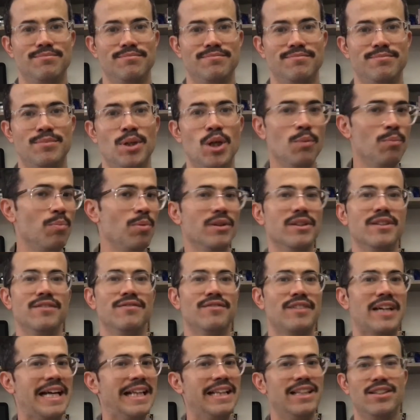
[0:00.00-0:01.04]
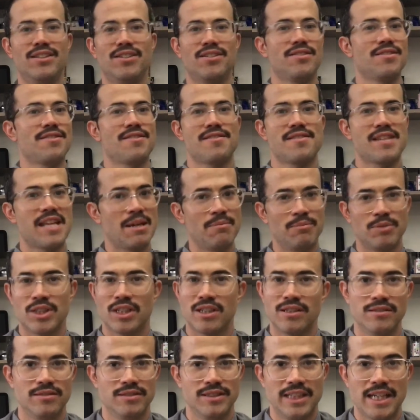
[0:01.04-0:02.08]
Purple and violet are the same
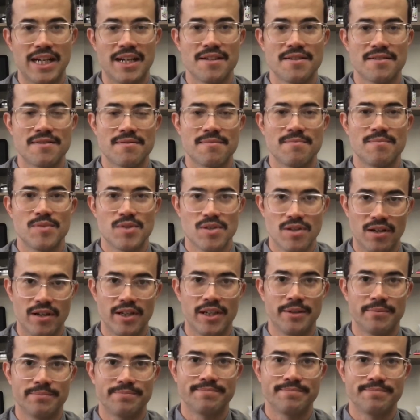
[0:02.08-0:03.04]
color, guys. Sorry.